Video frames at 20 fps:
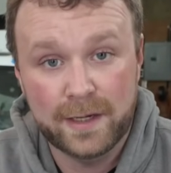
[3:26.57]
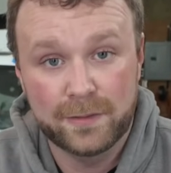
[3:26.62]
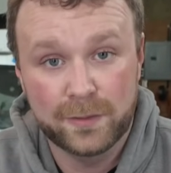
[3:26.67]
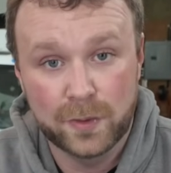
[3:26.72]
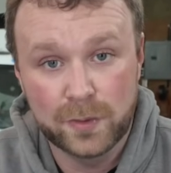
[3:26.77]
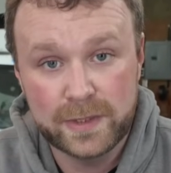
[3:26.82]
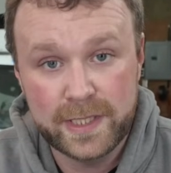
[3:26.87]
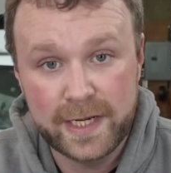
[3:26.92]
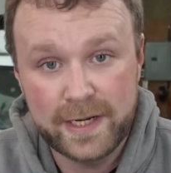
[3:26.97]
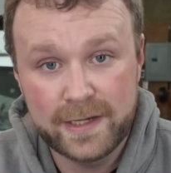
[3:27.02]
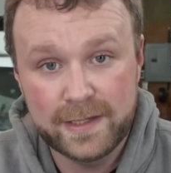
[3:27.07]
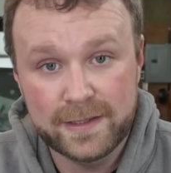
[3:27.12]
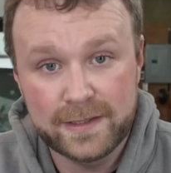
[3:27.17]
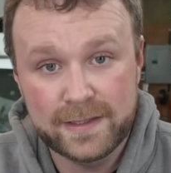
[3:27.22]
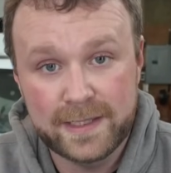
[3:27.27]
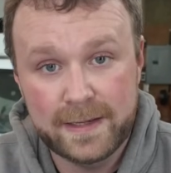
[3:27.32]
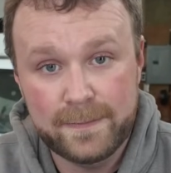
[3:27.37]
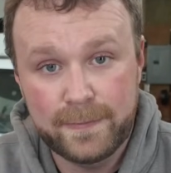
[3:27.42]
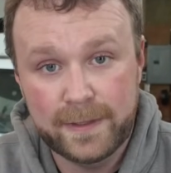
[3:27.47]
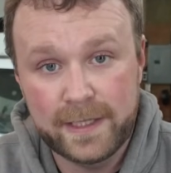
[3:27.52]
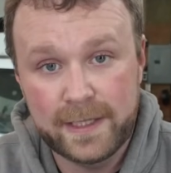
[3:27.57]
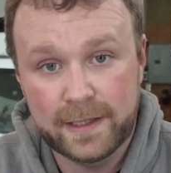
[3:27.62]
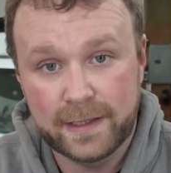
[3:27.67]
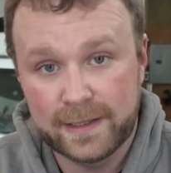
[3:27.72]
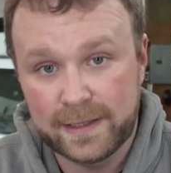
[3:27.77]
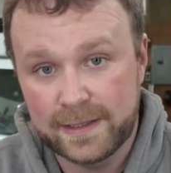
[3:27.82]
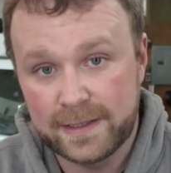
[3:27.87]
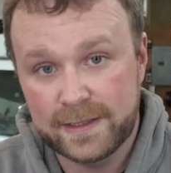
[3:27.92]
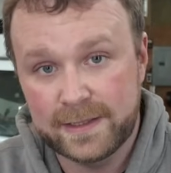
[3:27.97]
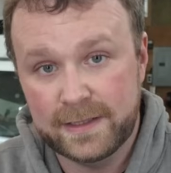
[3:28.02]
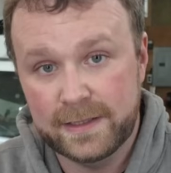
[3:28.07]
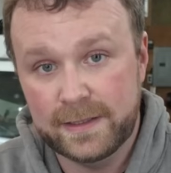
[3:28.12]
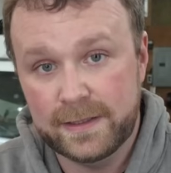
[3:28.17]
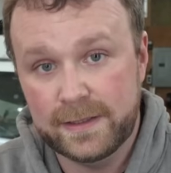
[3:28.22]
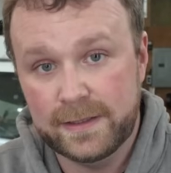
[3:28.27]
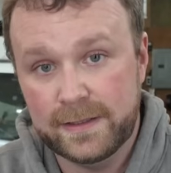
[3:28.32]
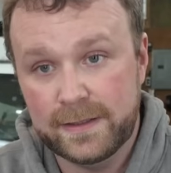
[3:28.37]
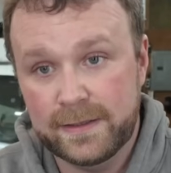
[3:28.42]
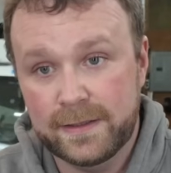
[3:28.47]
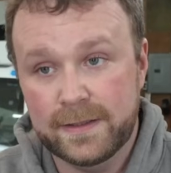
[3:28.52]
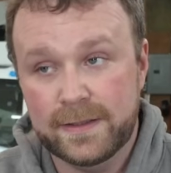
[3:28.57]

and rotating assembly and it's still